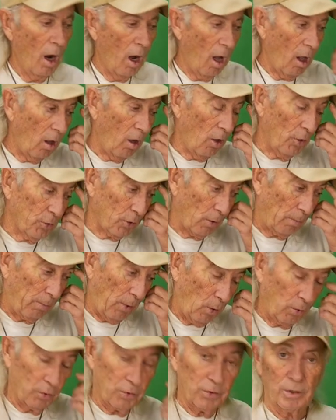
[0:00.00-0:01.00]
I'll also
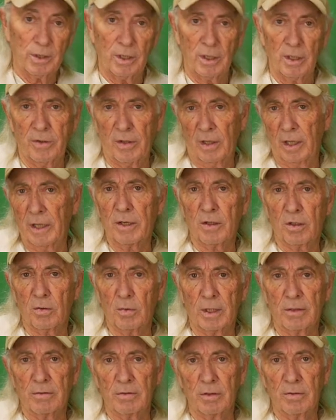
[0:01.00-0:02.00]
post uh, the link or
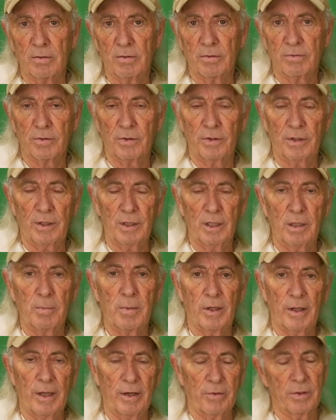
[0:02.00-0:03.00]
whatever for the
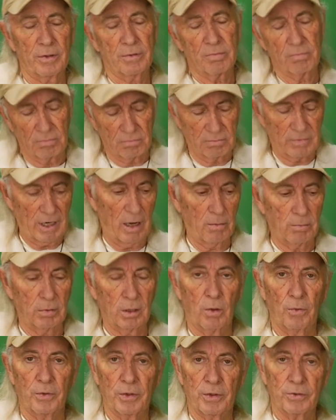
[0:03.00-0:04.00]
email address down
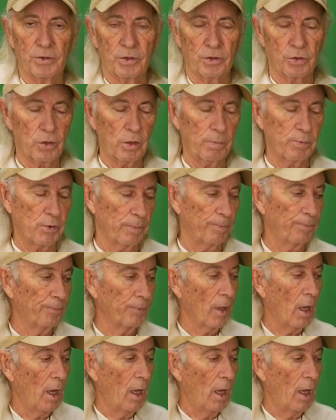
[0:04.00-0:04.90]
below in the description.